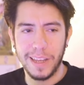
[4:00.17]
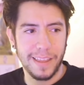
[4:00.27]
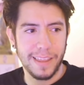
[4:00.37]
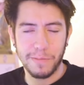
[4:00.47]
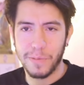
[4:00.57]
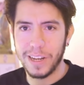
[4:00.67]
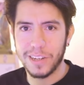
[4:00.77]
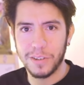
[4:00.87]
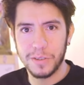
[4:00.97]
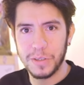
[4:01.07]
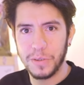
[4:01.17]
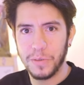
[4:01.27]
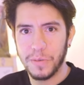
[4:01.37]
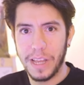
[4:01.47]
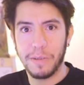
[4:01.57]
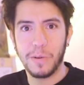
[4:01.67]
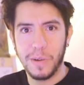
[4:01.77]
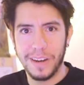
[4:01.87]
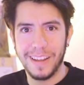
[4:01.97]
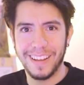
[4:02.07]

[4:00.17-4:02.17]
yeah, that branch goes to everyone.